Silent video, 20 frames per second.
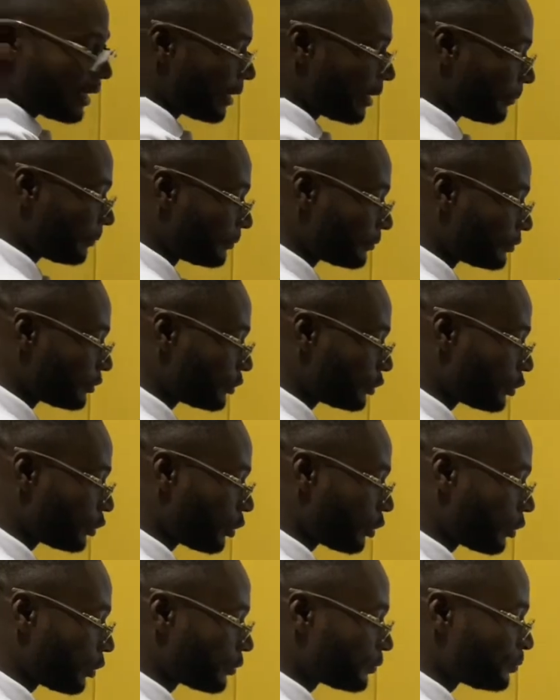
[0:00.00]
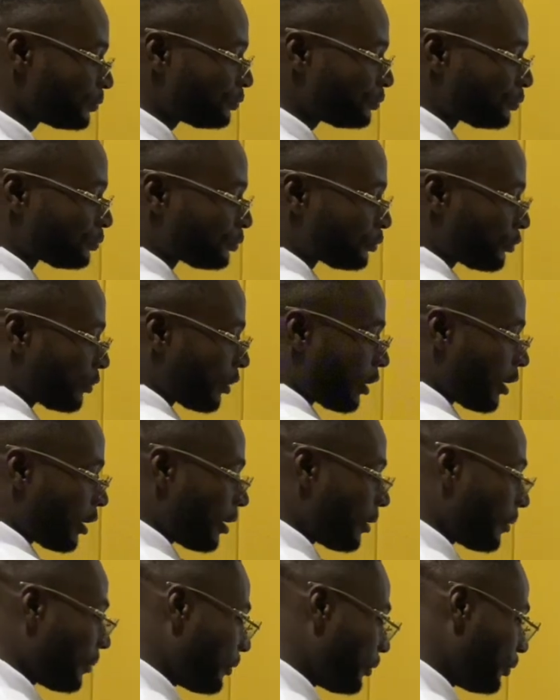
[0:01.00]
m. So
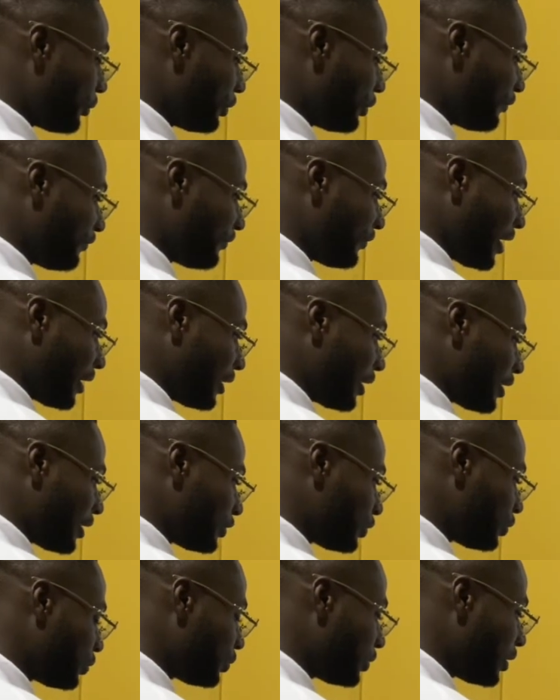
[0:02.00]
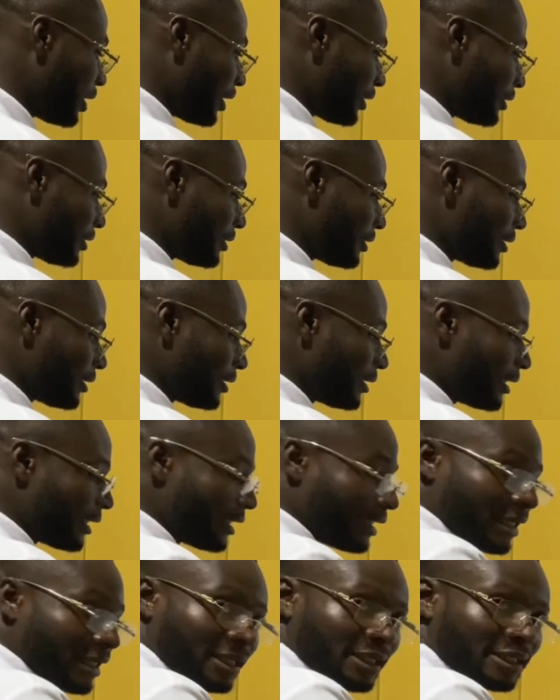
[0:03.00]
we've understood that the
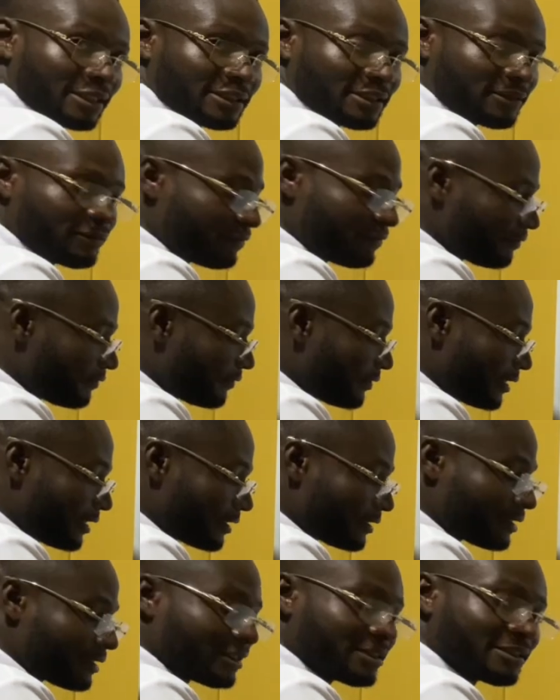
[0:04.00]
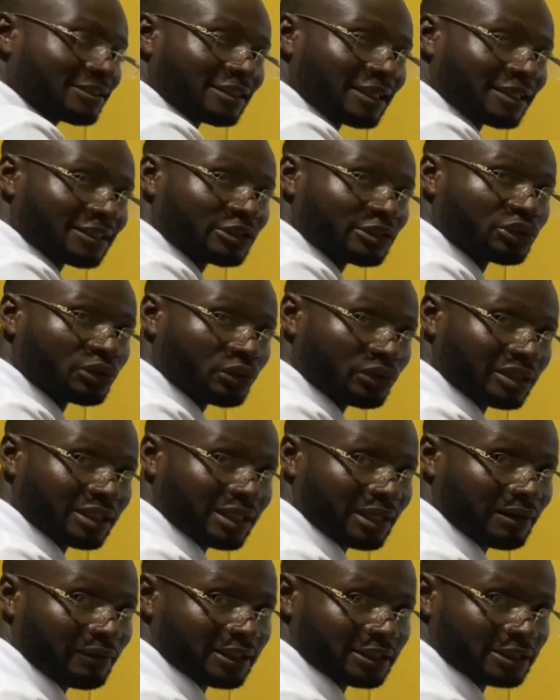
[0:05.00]
negative is just showing
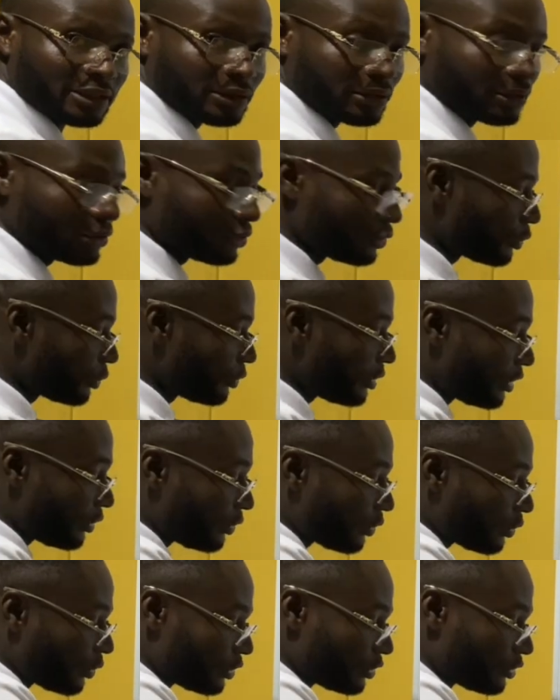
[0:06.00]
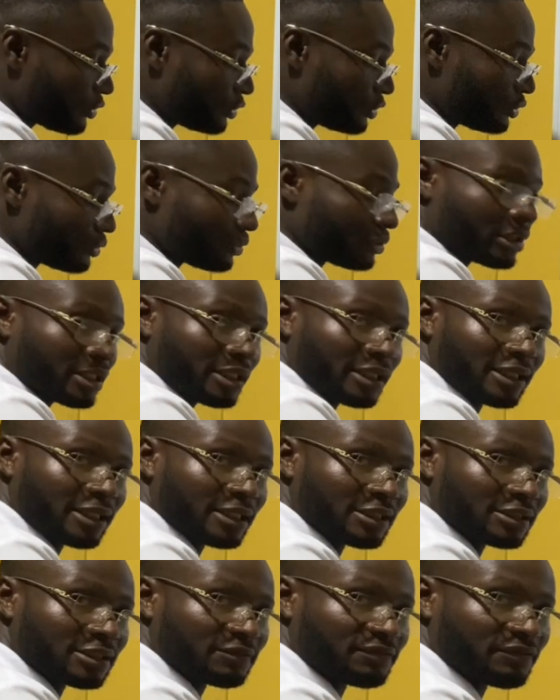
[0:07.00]
direction. So we are not going to use the
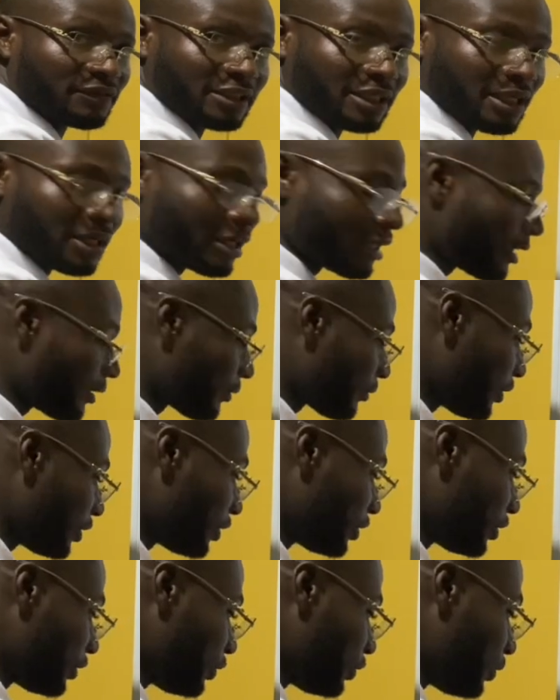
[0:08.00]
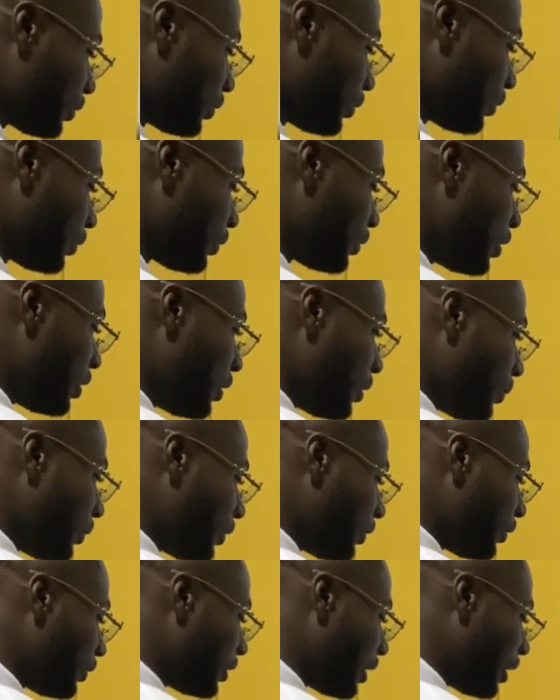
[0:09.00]
negative in our calculation. So we
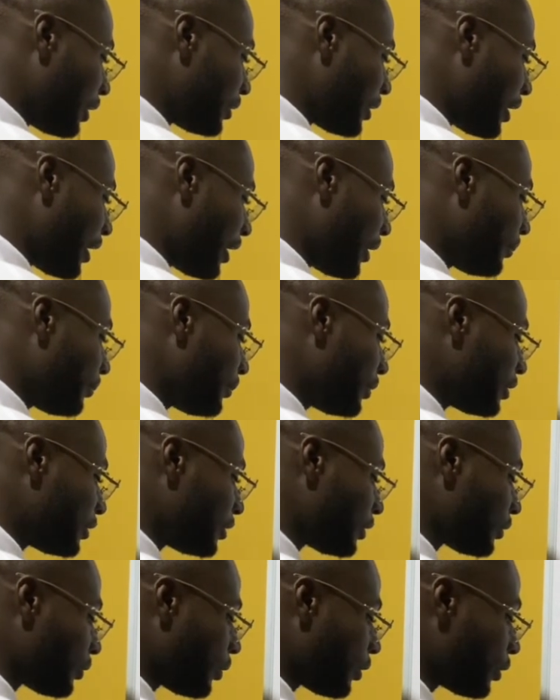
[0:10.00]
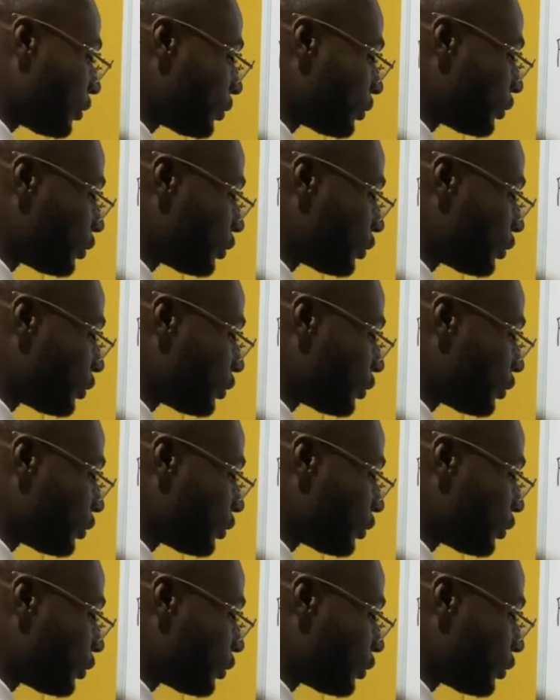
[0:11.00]
know that m is equal to